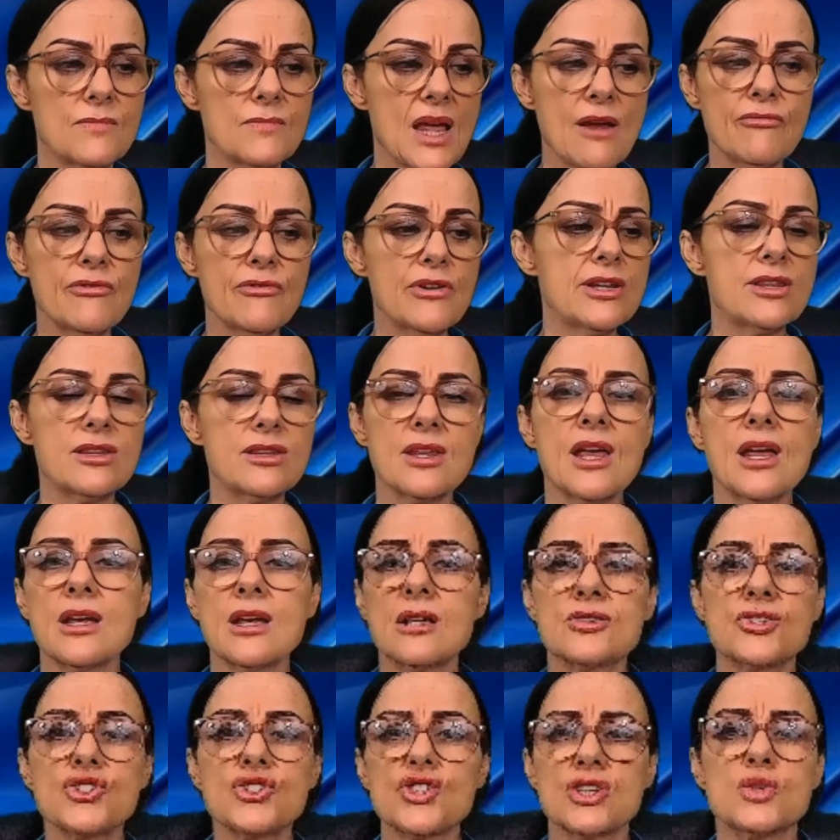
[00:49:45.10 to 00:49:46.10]
everything
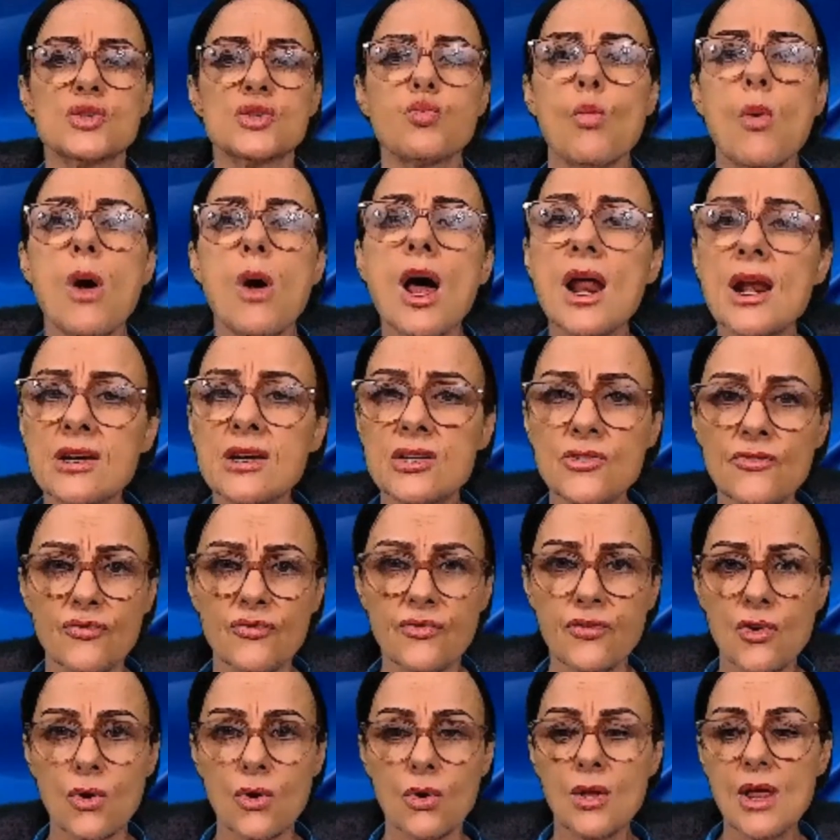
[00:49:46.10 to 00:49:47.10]
is just
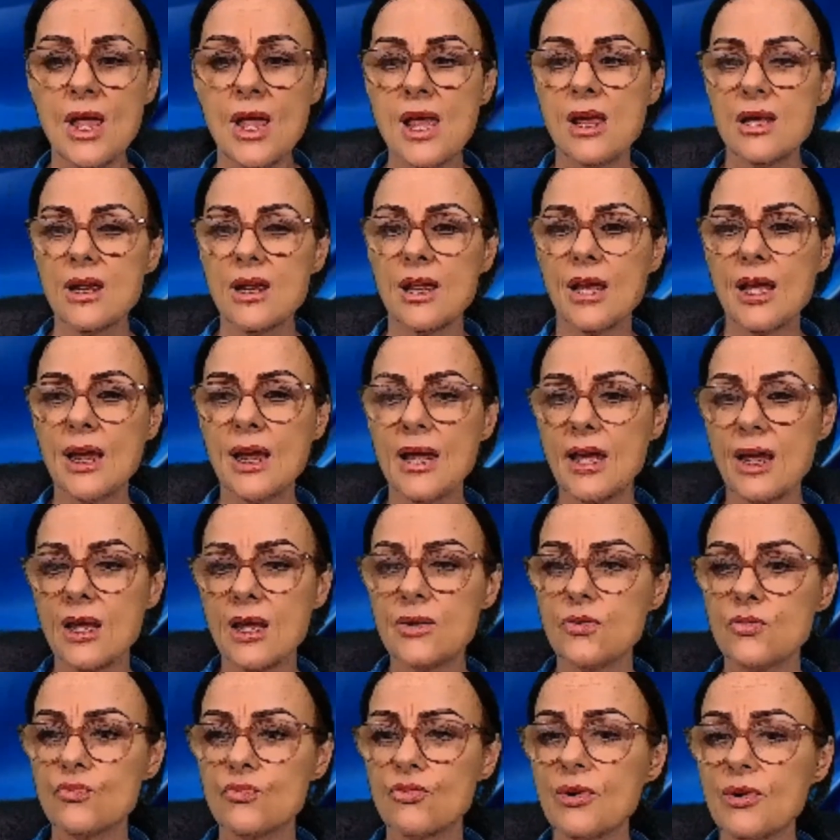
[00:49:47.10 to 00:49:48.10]
wonderful.
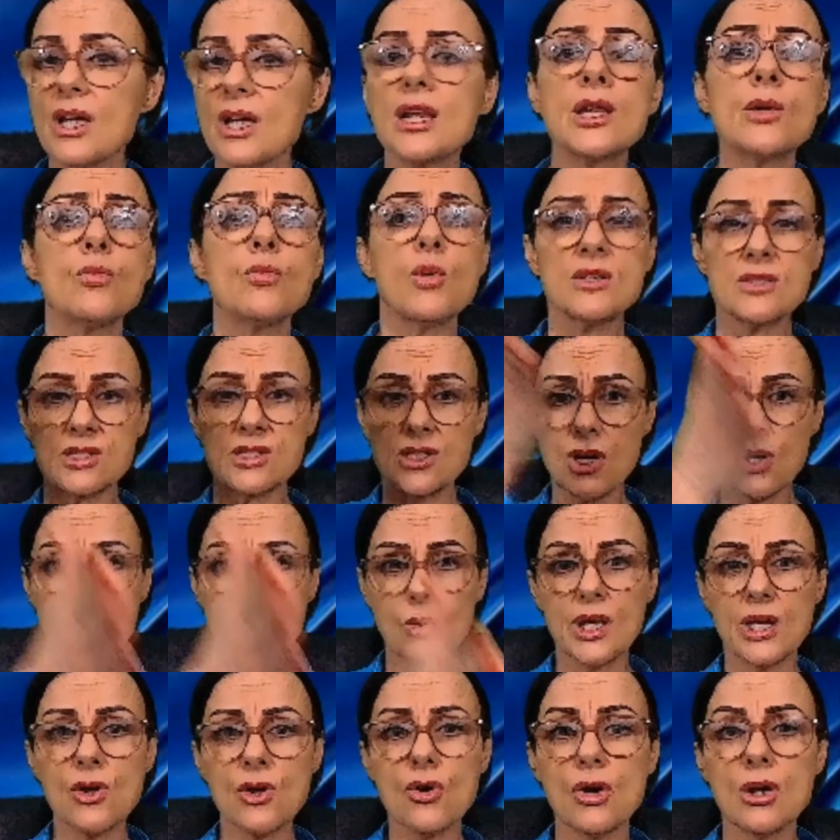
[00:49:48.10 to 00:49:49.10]
And really what's
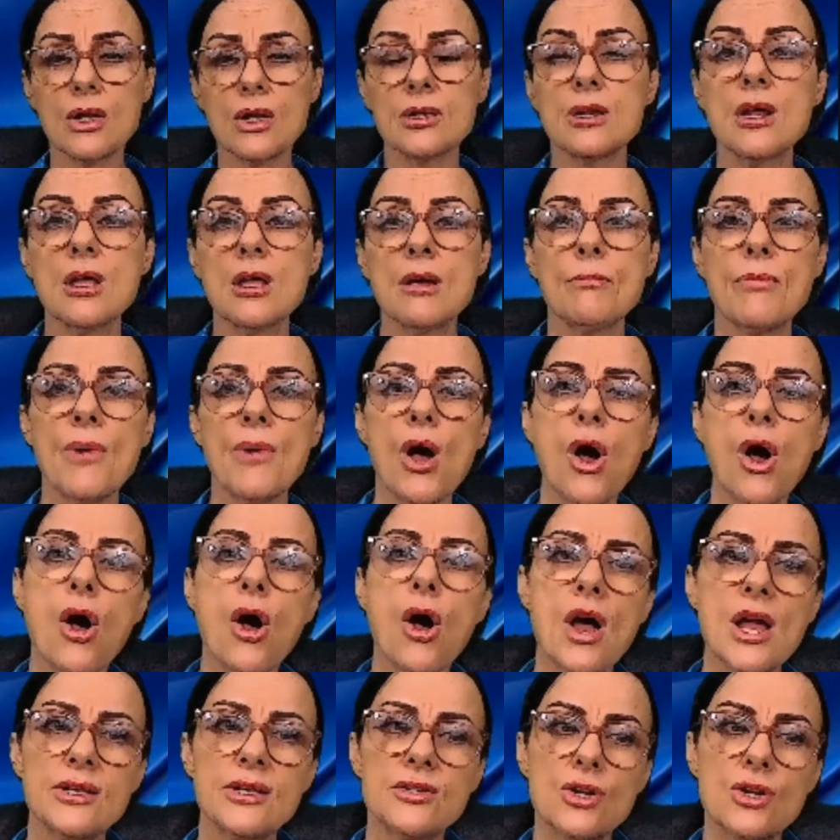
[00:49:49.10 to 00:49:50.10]
going on
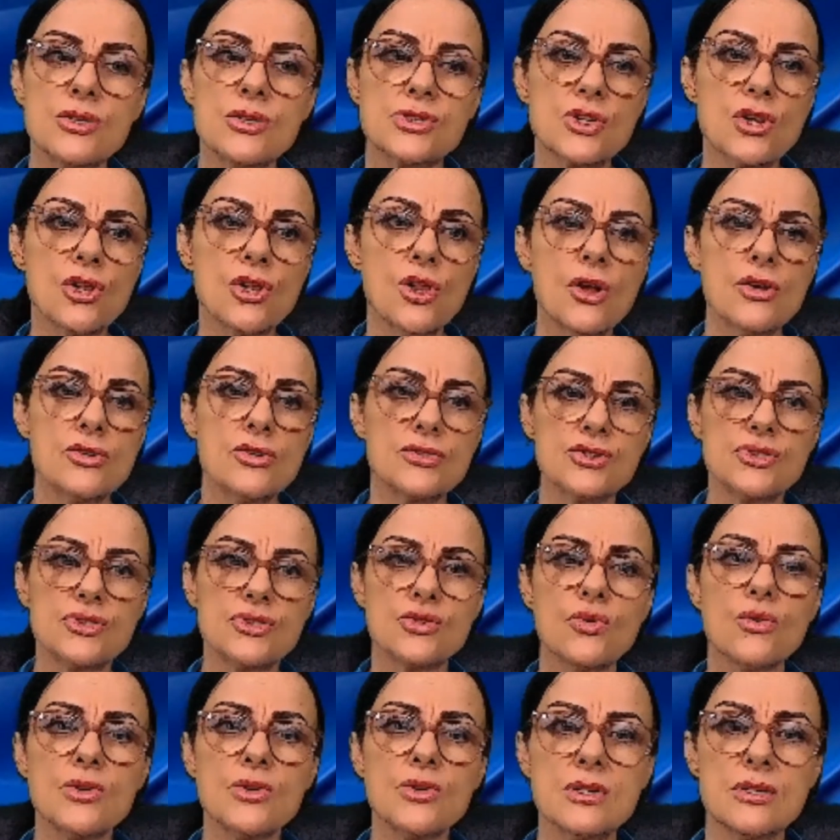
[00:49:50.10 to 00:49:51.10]
behind those closed
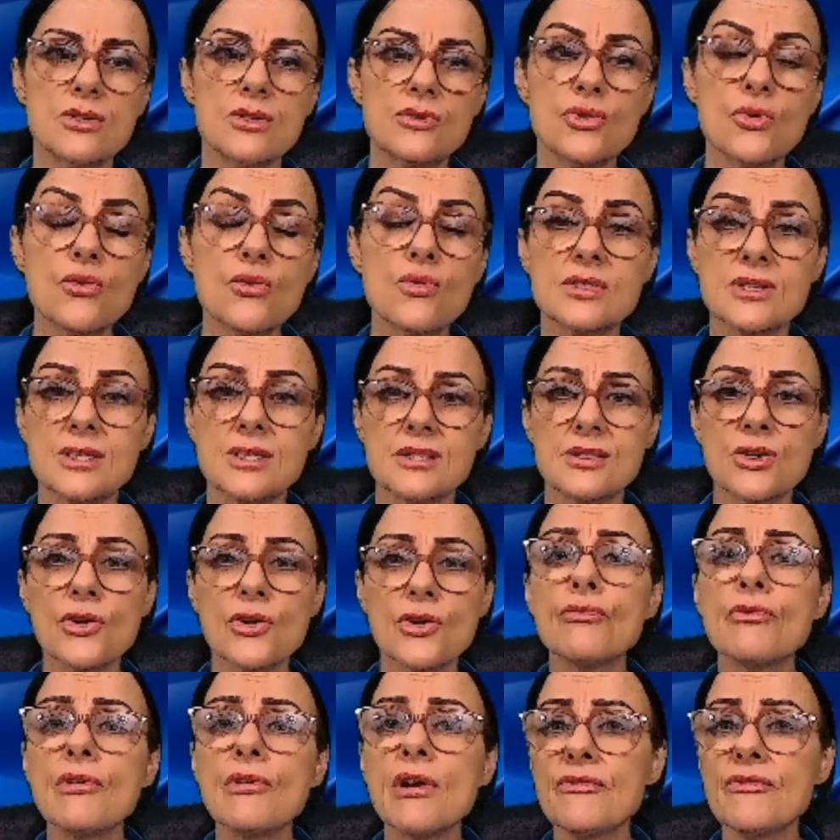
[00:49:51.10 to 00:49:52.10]
doors is
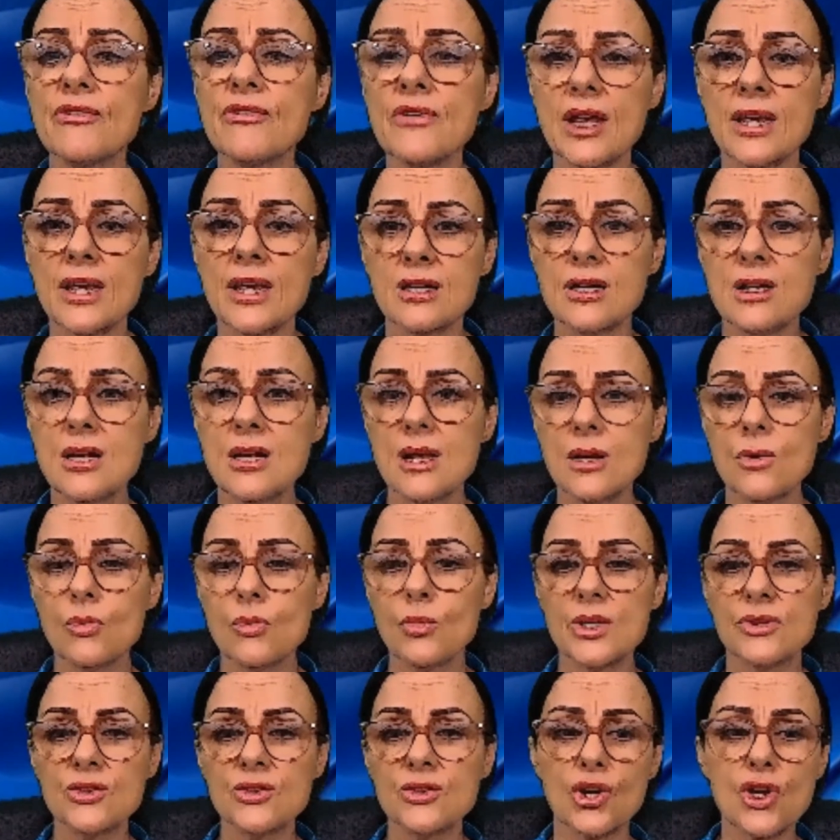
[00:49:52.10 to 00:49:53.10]
horrific,
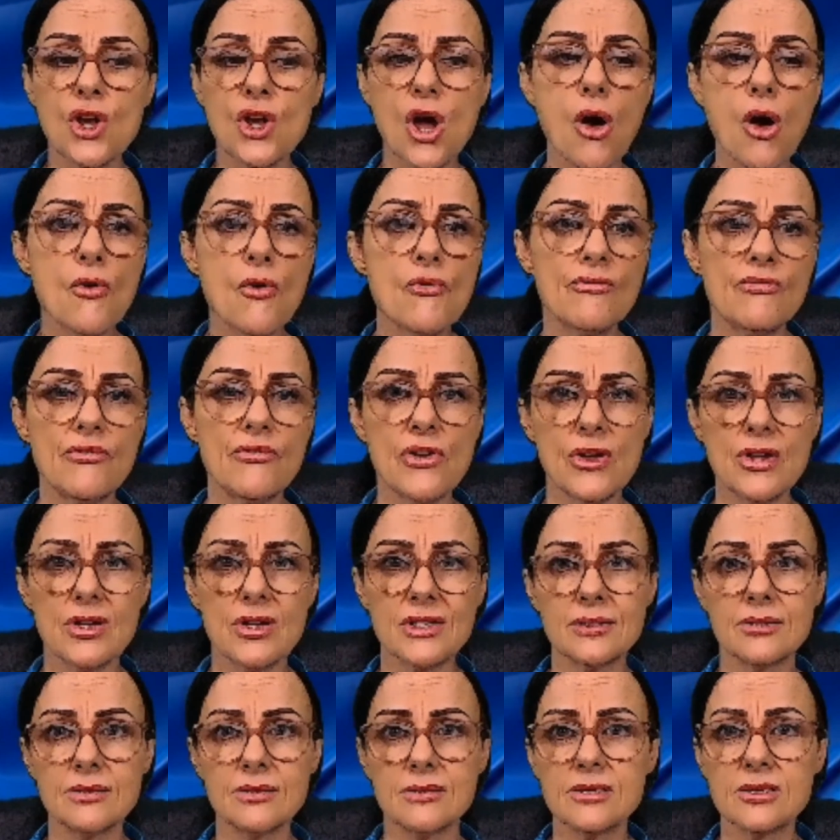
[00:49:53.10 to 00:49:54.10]
with the
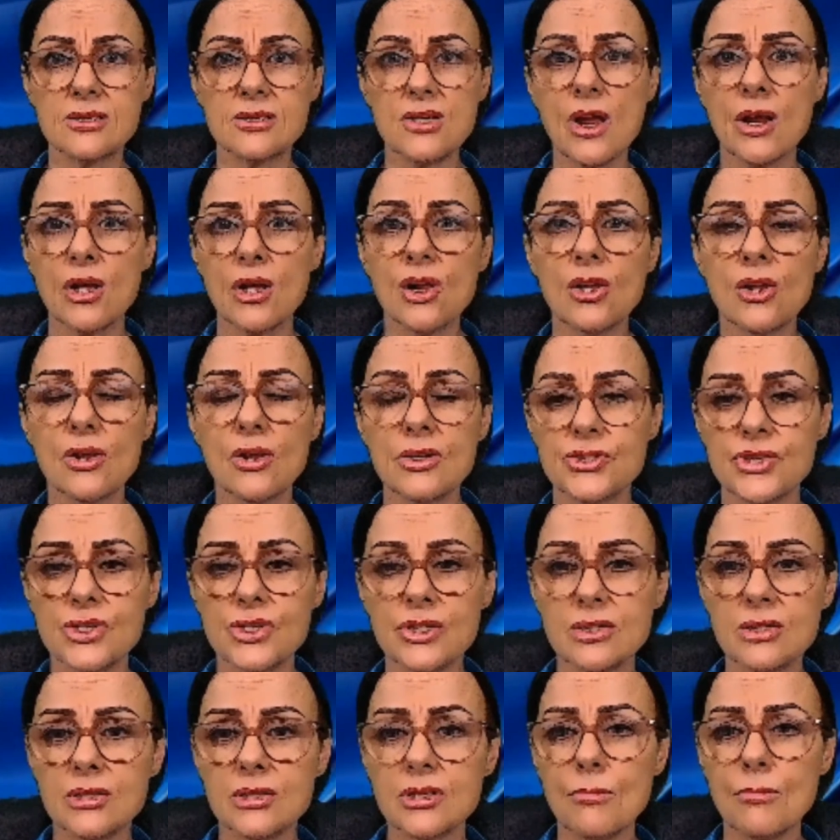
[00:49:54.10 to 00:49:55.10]
covert
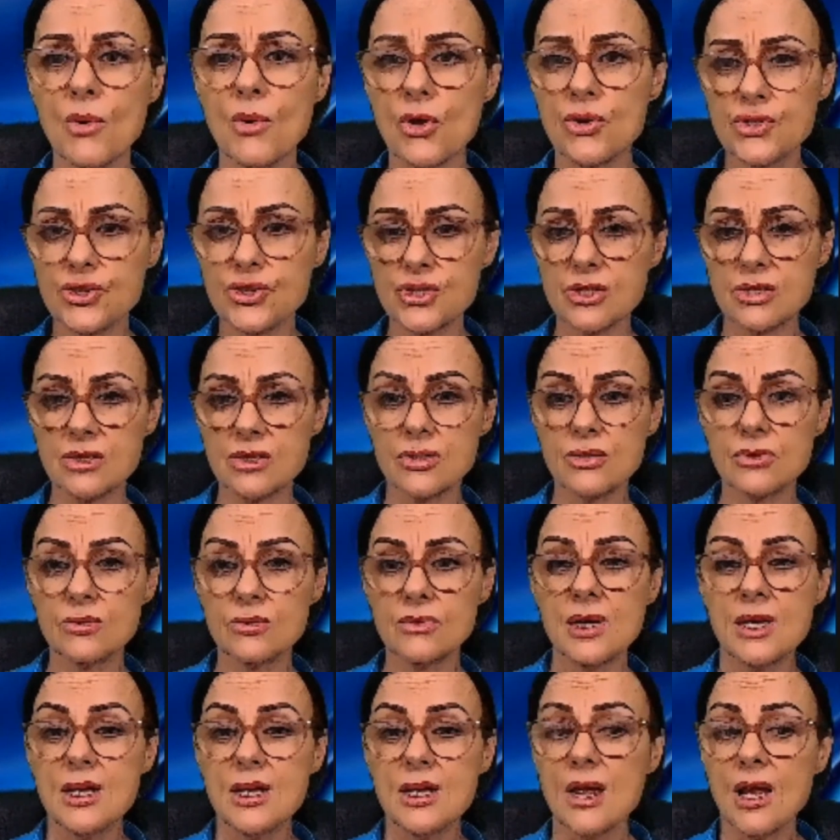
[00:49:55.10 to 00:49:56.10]
psychological,
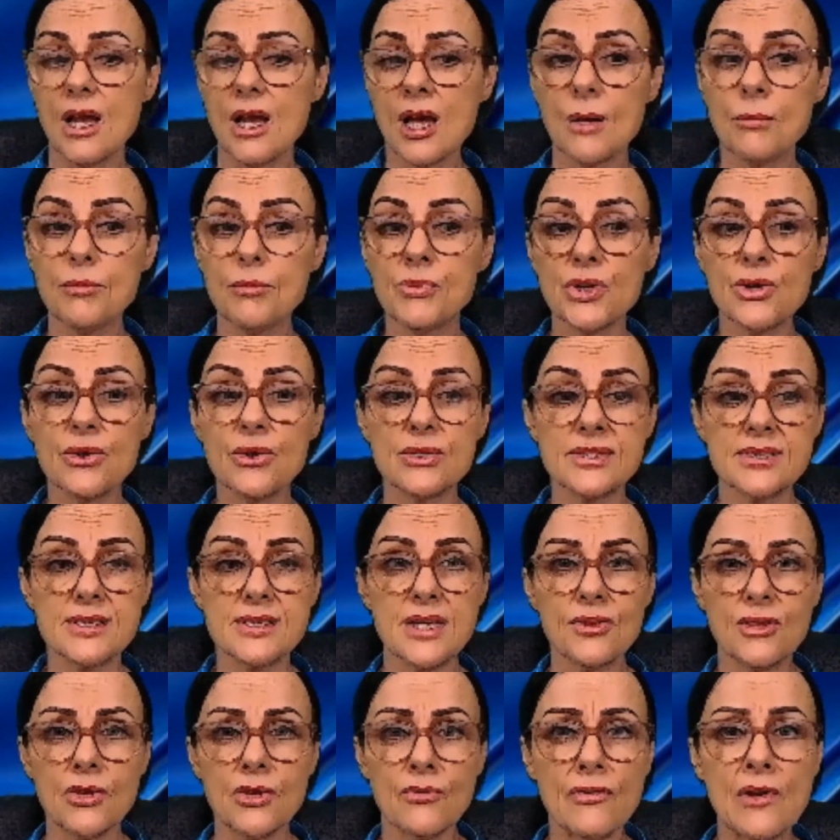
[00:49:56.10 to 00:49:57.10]
emotional abuse
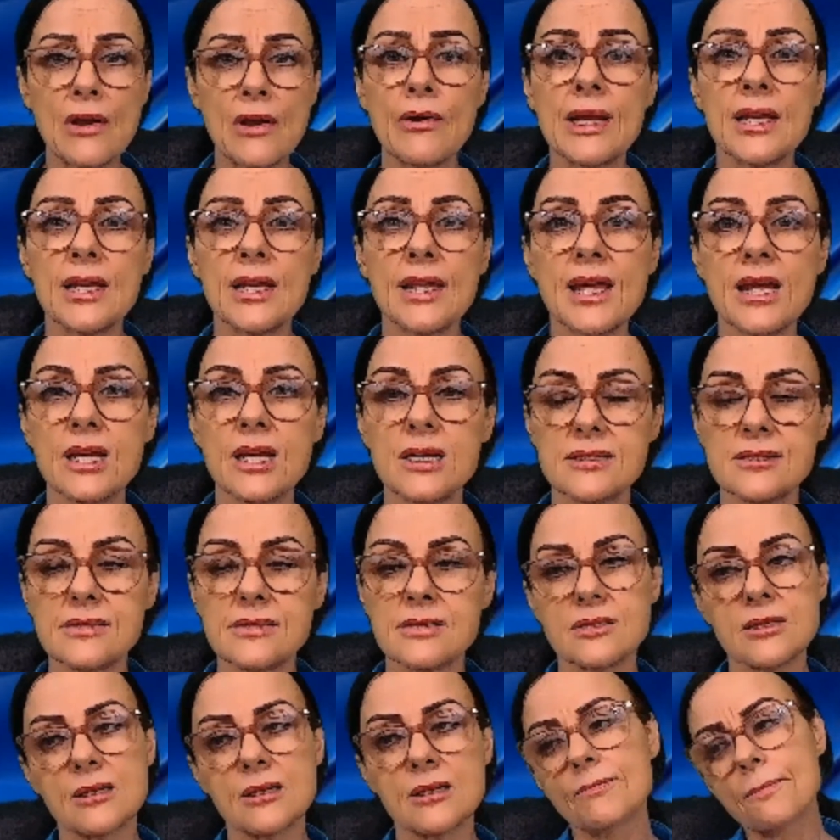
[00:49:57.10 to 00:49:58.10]
at the very
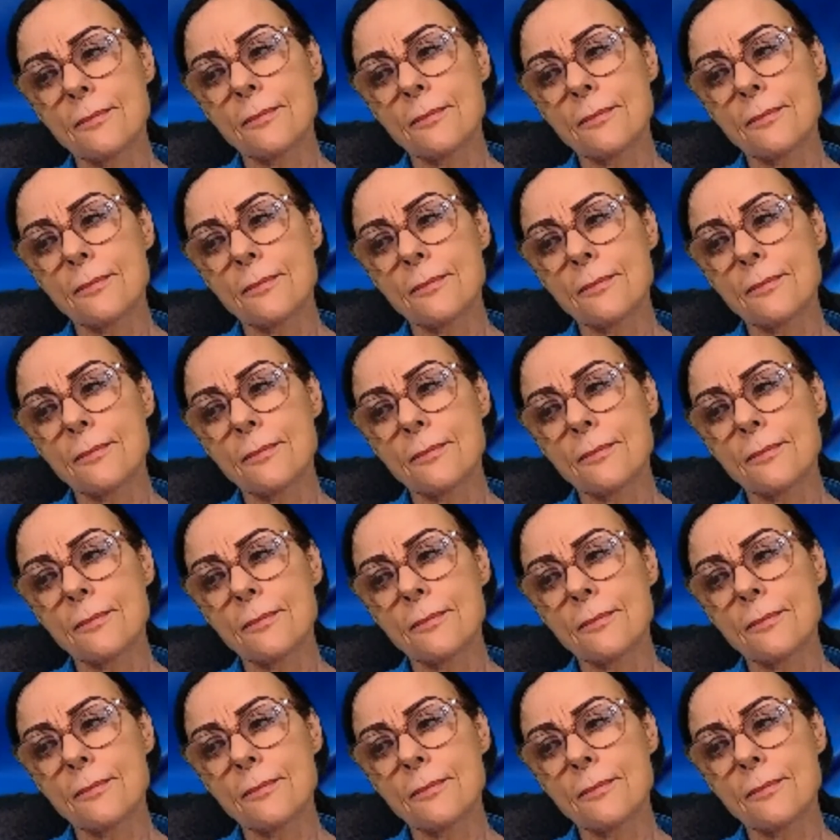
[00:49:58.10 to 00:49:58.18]
least.